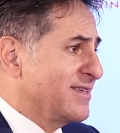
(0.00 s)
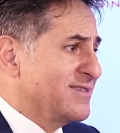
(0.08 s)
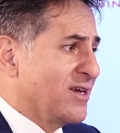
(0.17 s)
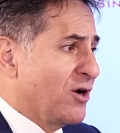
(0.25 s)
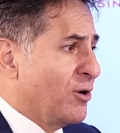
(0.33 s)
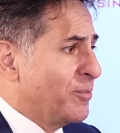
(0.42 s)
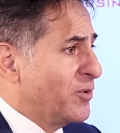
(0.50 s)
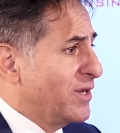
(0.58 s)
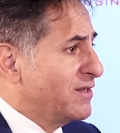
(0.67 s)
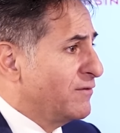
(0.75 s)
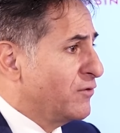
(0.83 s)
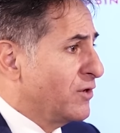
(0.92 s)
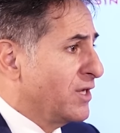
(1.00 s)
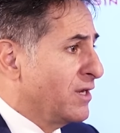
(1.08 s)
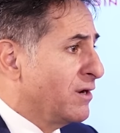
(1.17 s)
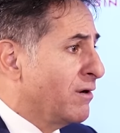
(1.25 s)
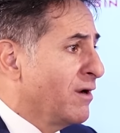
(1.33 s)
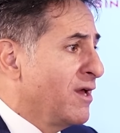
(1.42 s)
they start operating for a
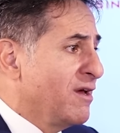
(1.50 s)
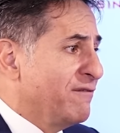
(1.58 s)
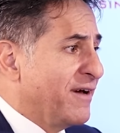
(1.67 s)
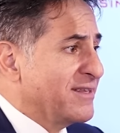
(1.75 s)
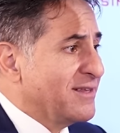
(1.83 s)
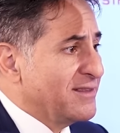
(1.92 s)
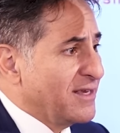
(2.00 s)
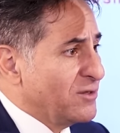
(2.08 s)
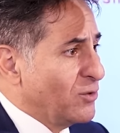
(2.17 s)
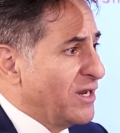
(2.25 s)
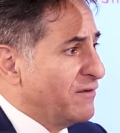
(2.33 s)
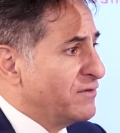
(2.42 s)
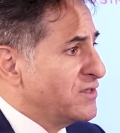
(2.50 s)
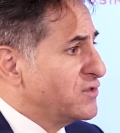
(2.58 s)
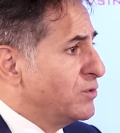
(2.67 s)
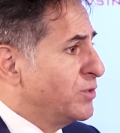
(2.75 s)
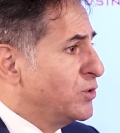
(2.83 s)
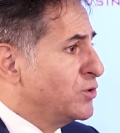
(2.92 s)
year, find that they don't have a
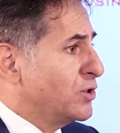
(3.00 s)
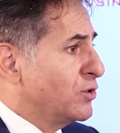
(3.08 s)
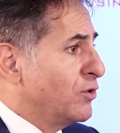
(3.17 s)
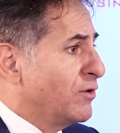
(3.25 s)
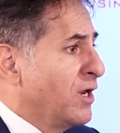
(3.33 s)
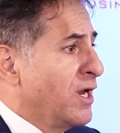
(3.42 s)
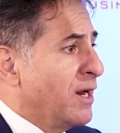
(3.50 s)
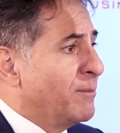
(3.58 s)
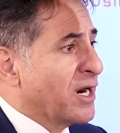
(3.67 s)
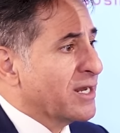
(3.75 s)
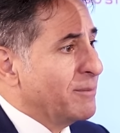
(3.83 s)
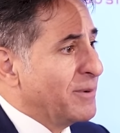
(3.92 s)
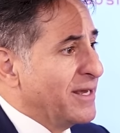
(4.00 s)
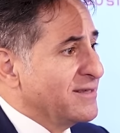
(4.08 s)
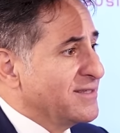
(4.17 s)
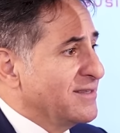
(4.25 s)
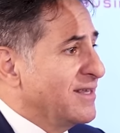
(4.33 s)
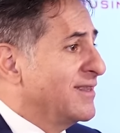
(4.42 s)
distribution or a
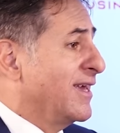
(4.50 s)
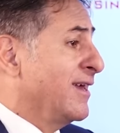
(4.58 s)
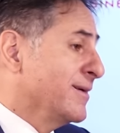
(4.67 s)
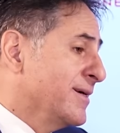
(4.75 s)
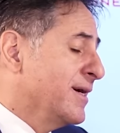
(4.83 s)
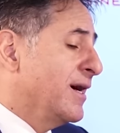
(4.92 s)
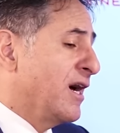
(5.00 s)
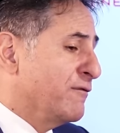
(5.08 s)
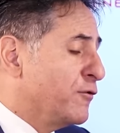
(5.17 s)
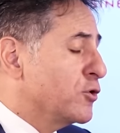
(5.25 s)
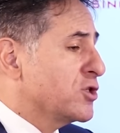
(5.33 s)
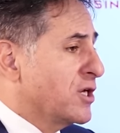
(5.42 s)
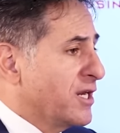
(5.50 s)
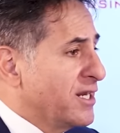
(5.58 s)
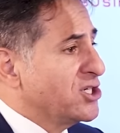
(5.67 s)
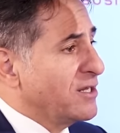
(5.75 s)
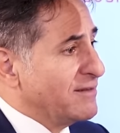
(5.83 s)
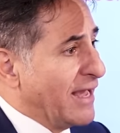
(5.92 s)
marketplace, and then they unfortunately
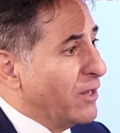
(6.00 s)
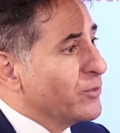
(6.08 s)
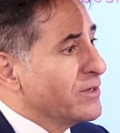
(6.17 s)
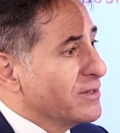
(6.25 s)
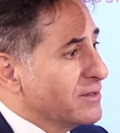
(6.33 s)
shut down.